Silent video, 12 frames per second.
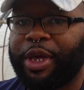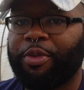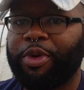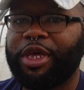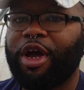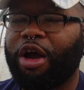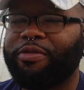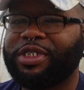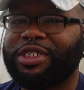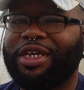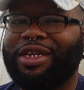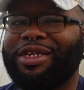and we
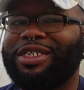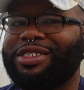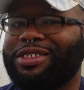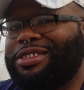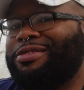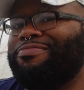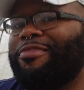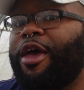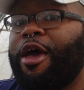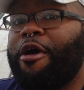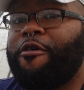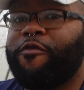harvested at least
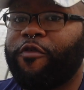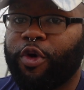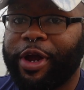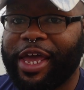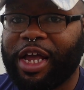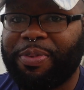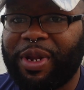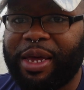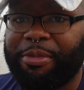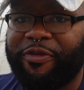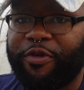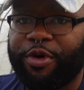4
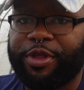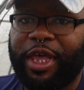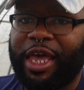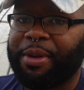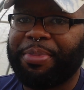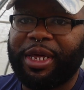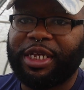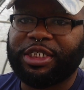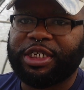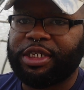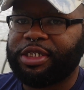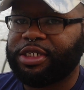eggplant before the eggplant
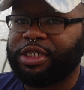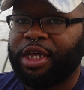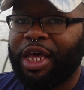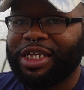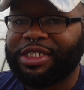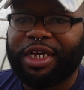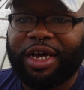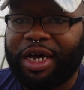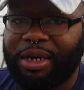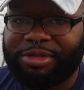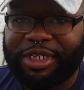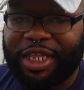just
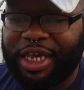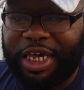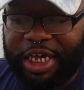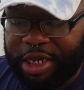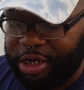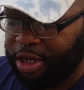succumbed to the heat.